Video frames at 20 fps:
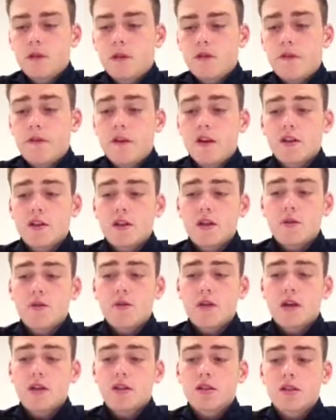Firstly,
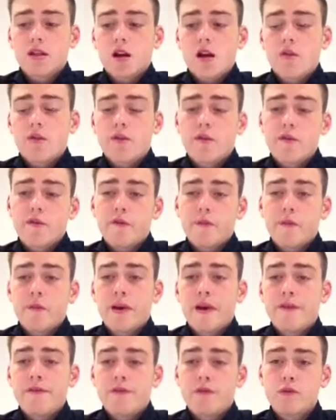we're going to start with
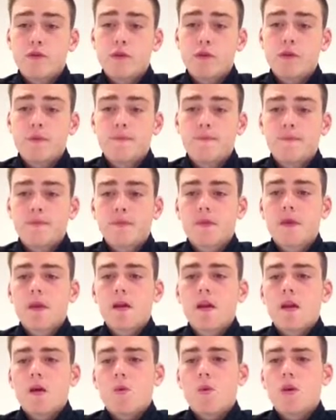playing forward.
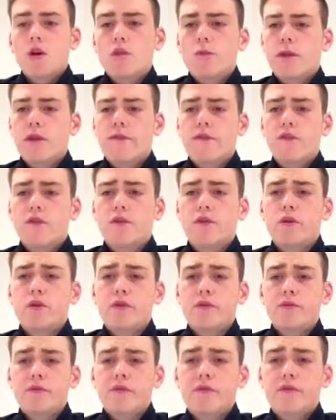When you play forward
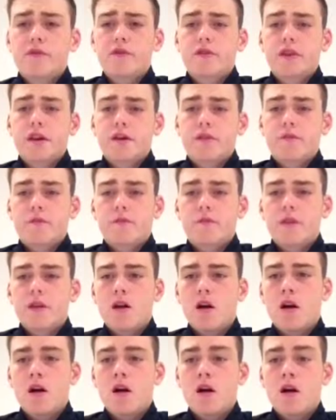in futsal,
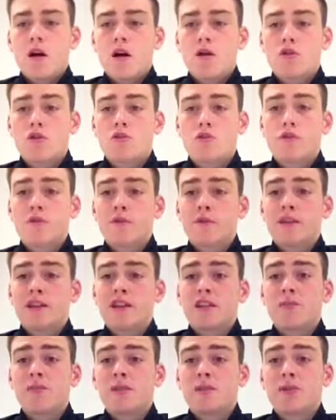your movement
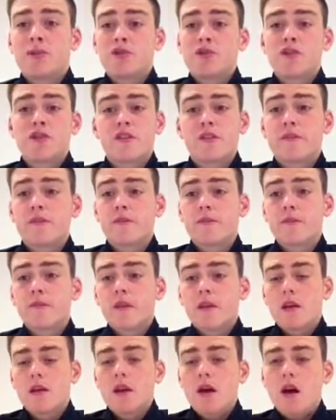needs to be positive.
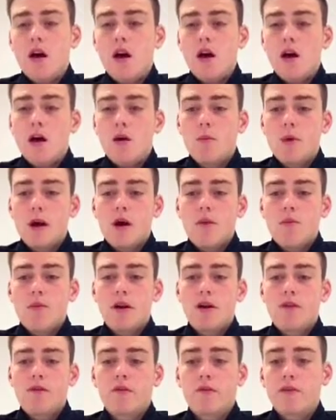And
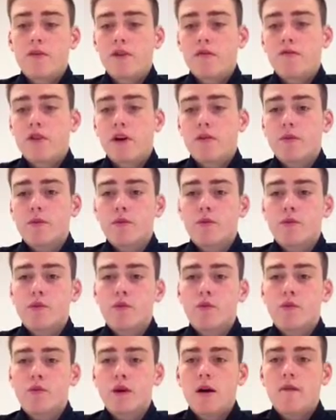when obviously running with the
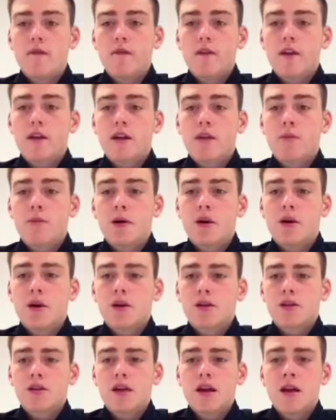ball and finding a
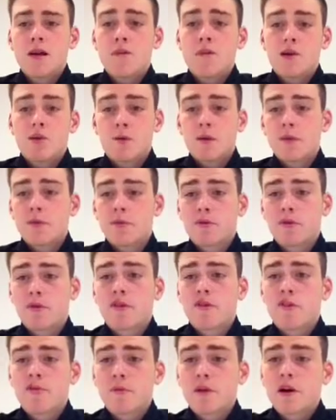pass, it must be a
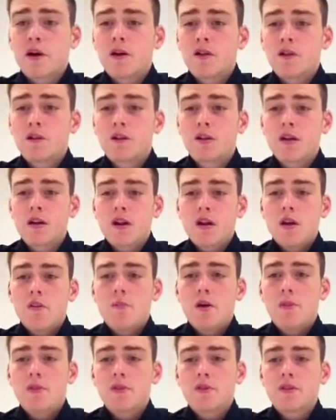positive pass.
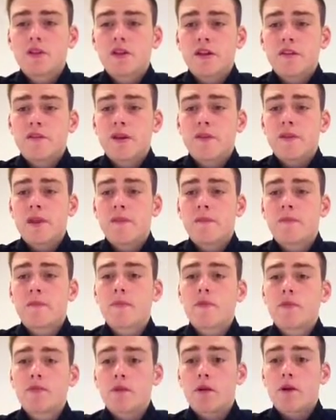By positive, I mean
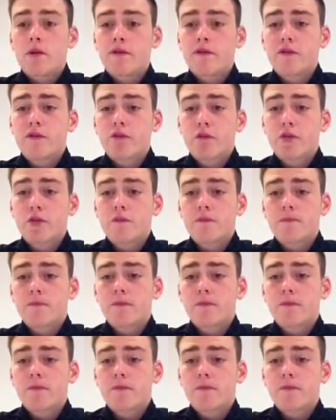going forward.